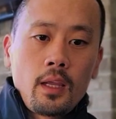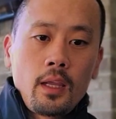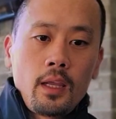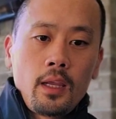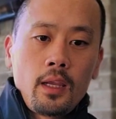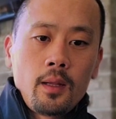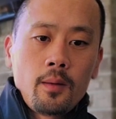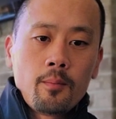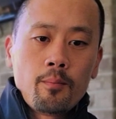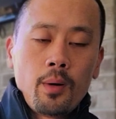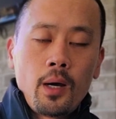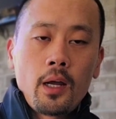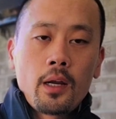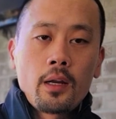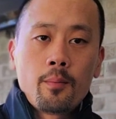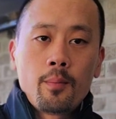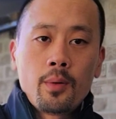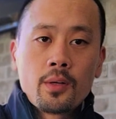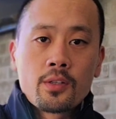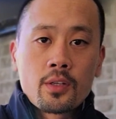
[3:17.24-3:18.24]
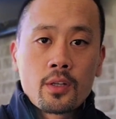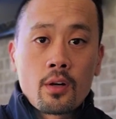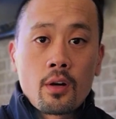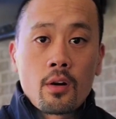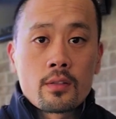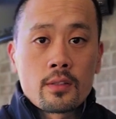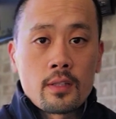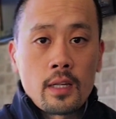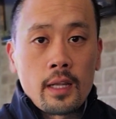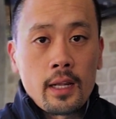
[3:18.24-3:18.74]
and bought a bunch of
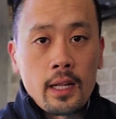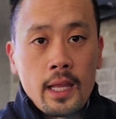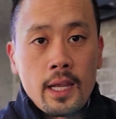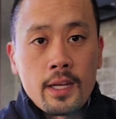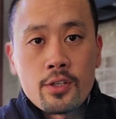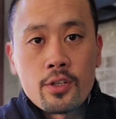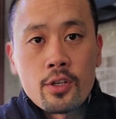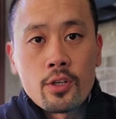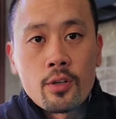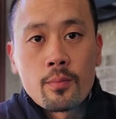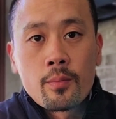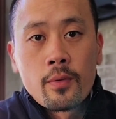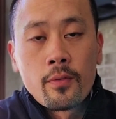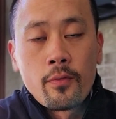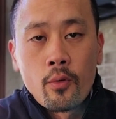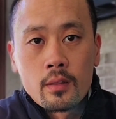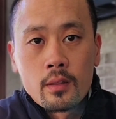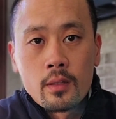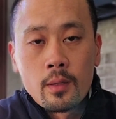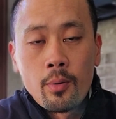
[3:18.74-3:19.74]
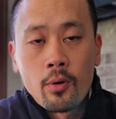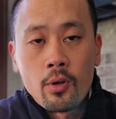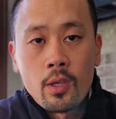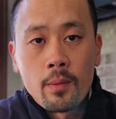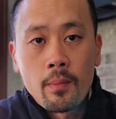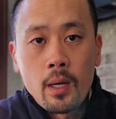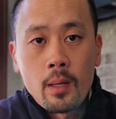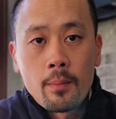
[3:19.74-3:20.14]
cards like last year before the Pokemon